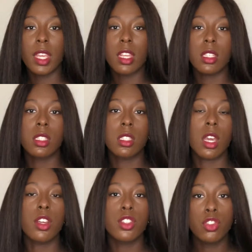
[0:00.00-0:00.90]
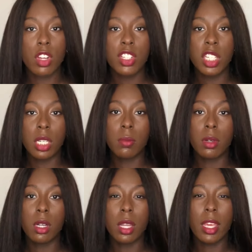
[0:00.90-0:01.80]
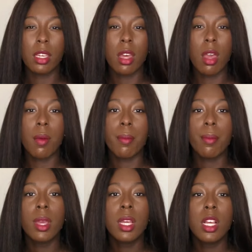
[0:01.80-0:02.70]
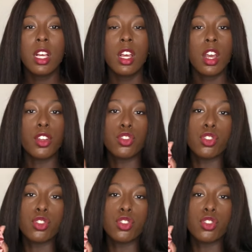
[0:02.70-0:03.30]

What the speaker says: It's stretchy, but like a